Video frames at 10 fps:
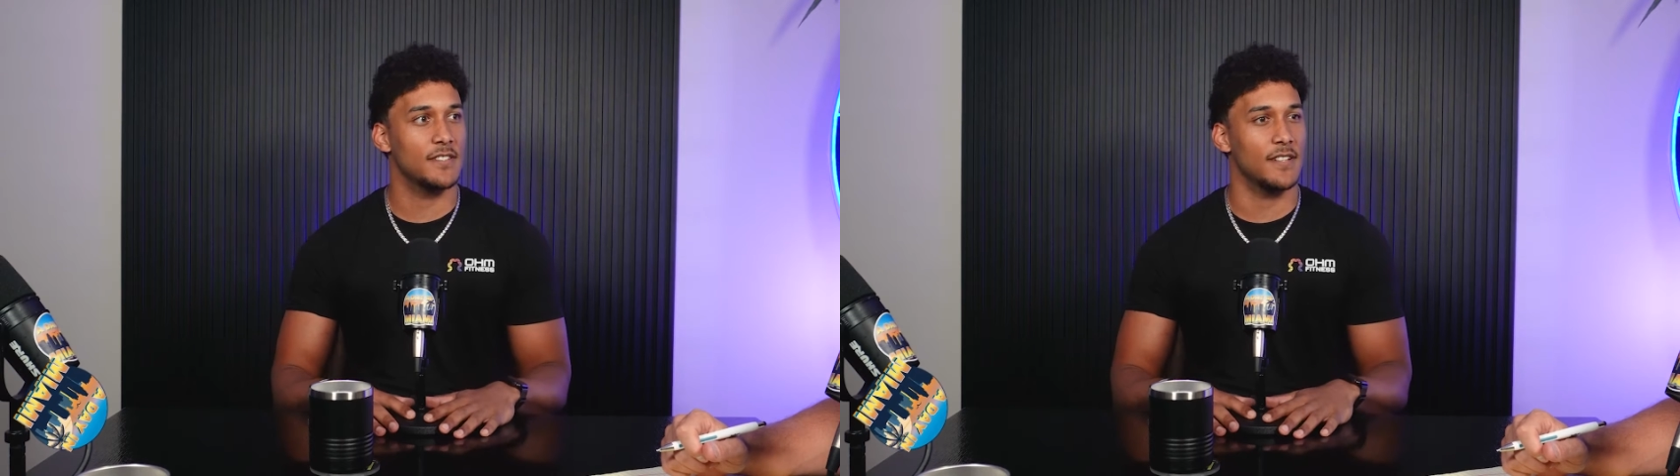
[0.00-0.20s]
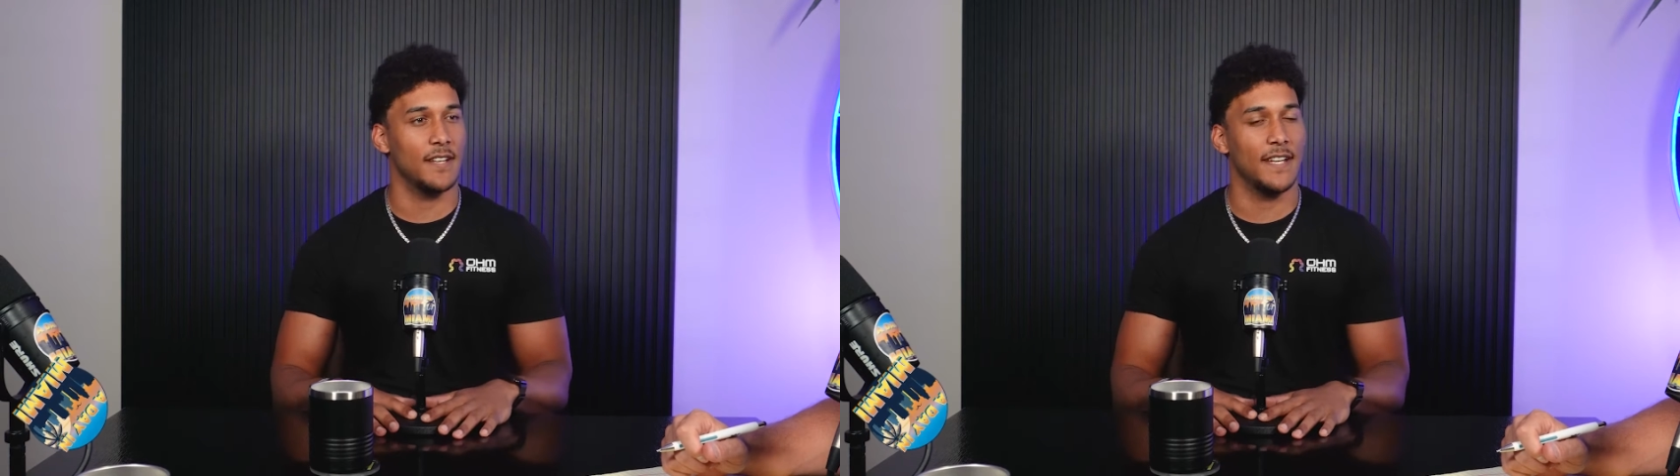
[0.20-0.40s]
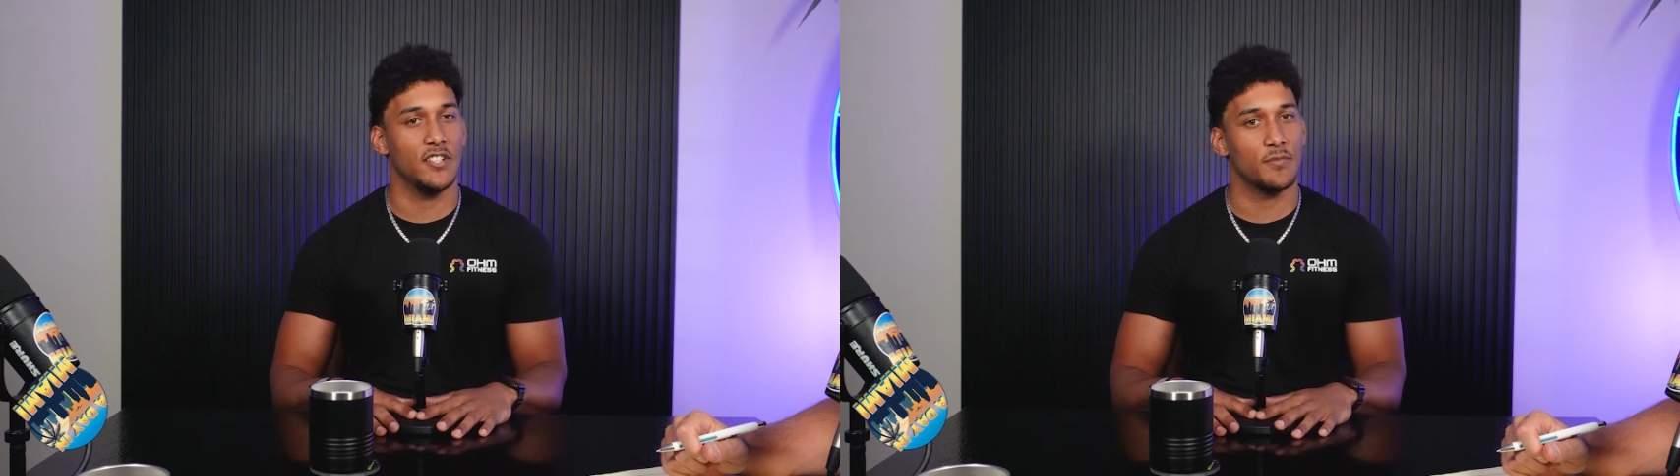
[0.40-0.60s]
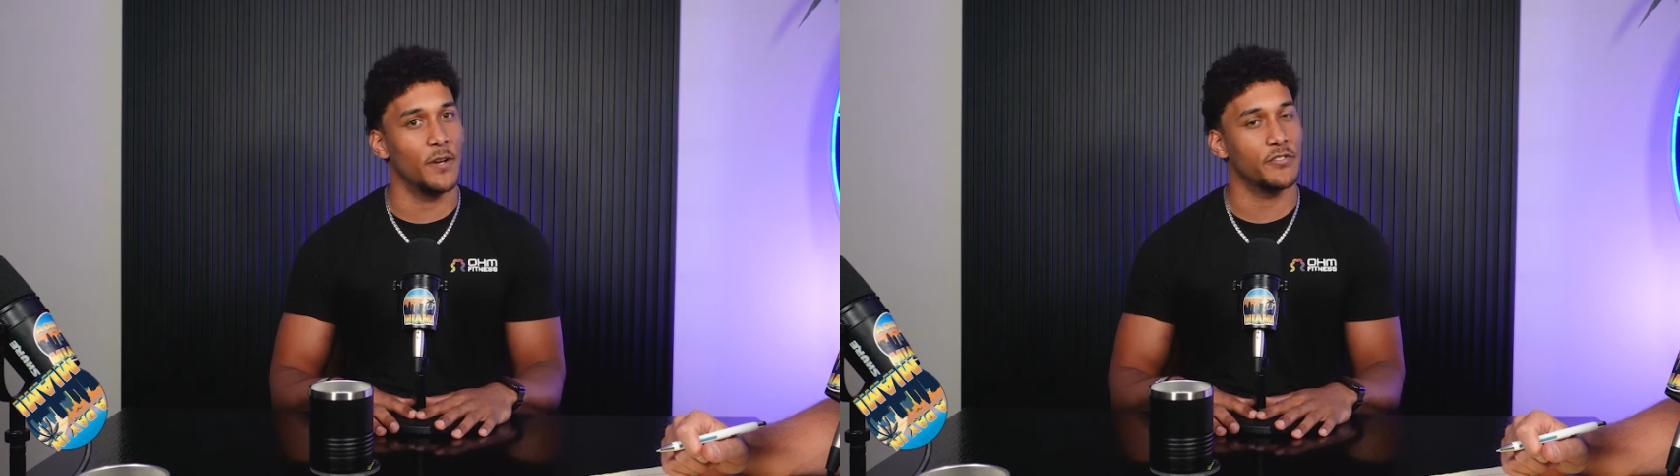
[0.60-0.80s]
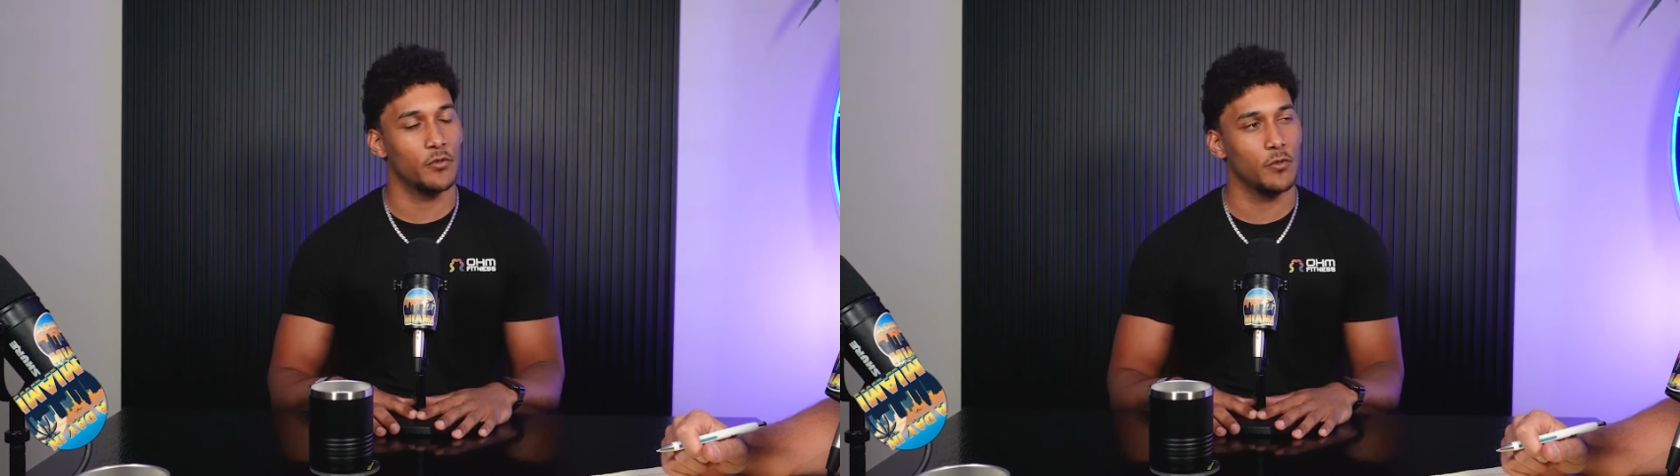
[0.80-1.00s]
in each
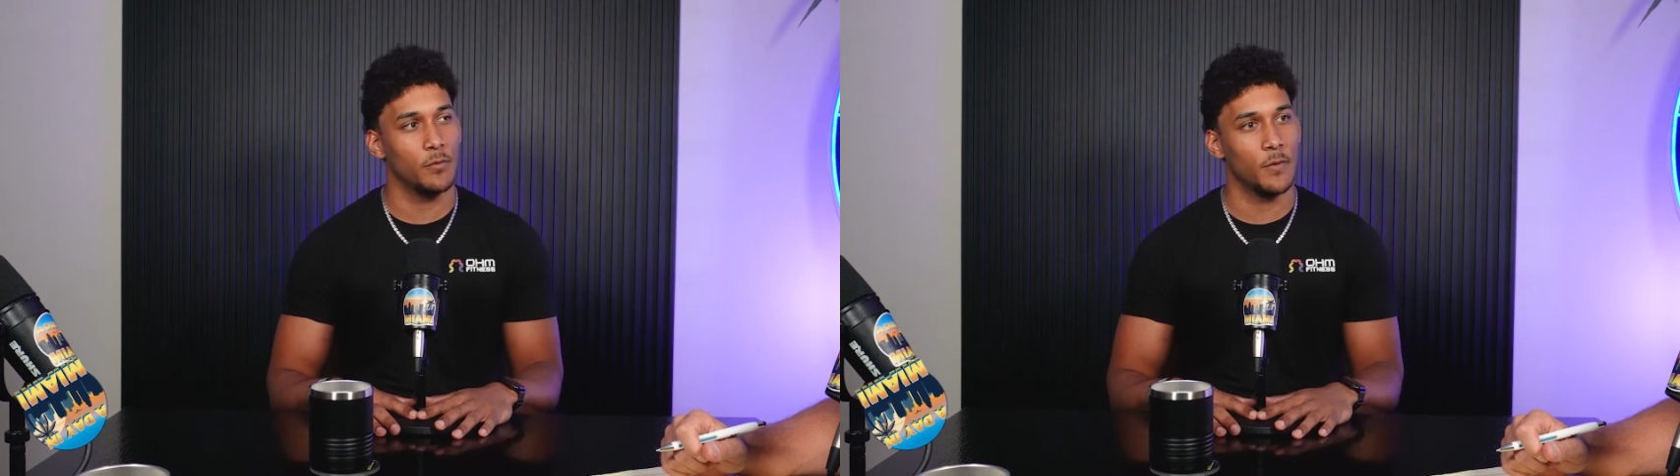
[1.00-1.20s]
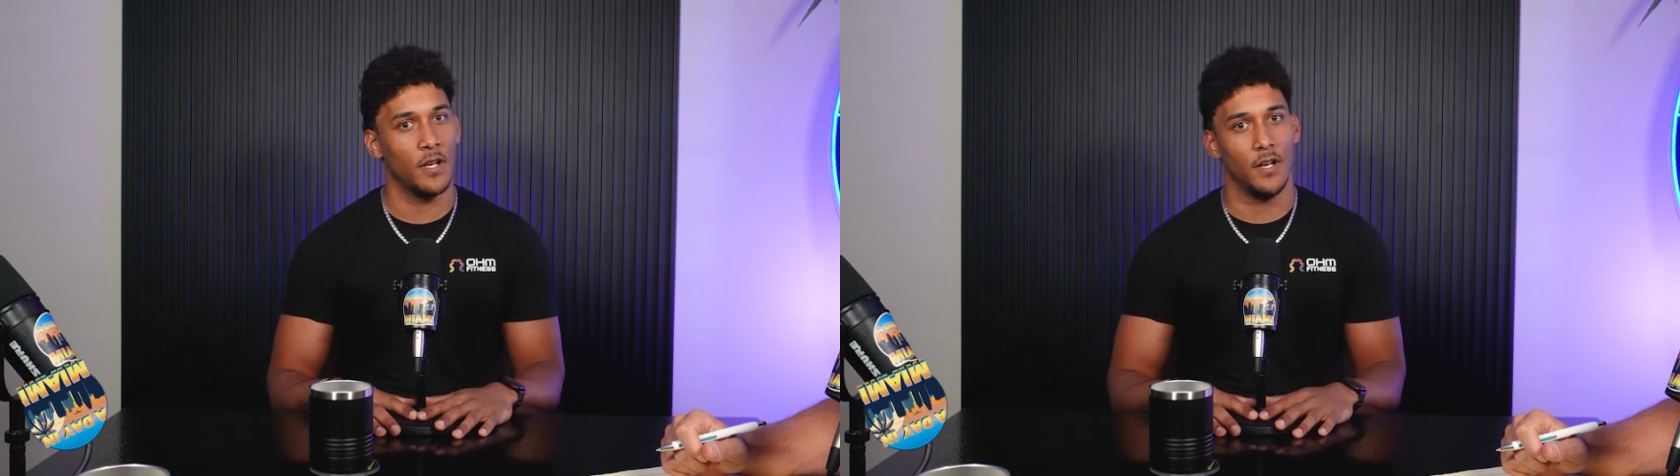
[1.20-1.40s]
muscle group.